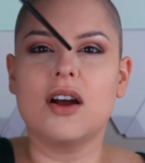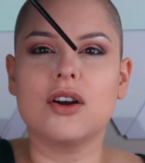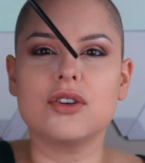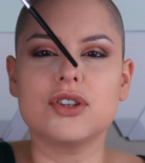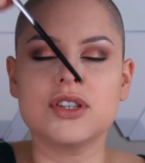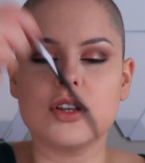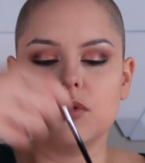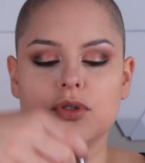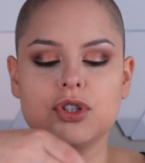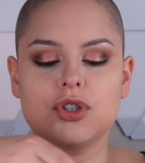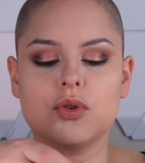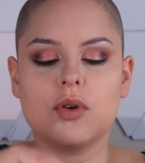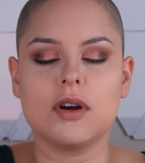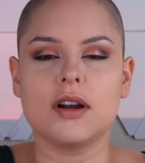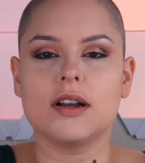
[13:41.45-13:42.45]
are so
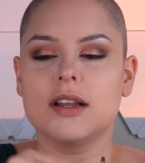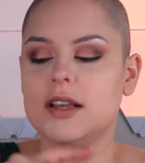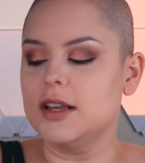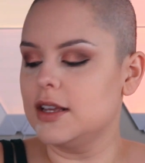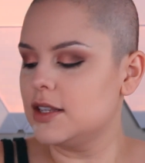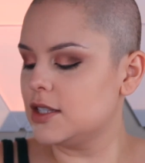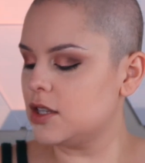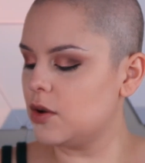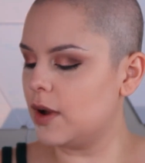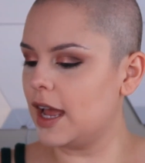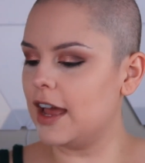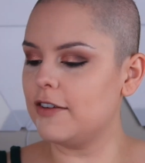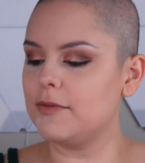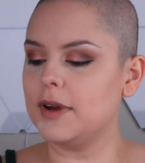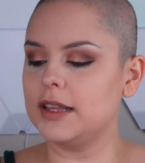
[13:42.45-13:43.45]
short. So I
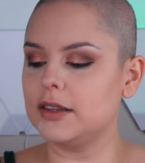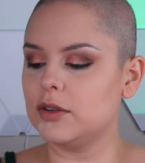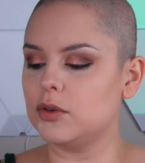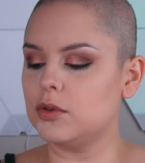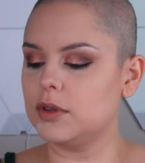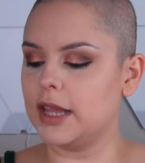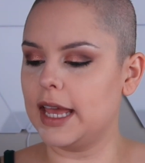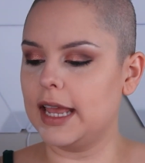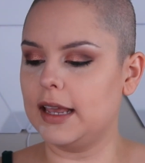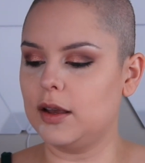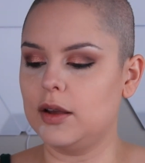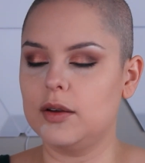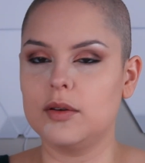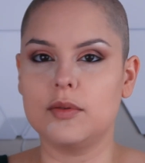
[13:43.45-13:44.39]
have my little like